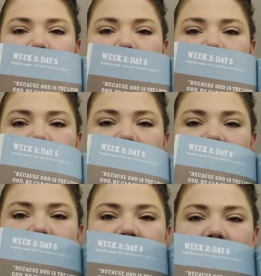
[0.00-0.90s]

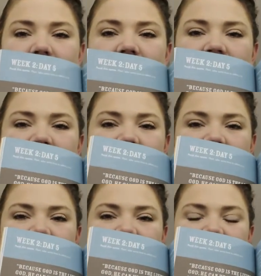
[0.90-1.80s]
following camp
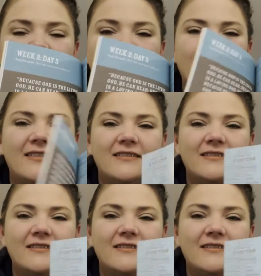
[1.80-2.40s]
uh,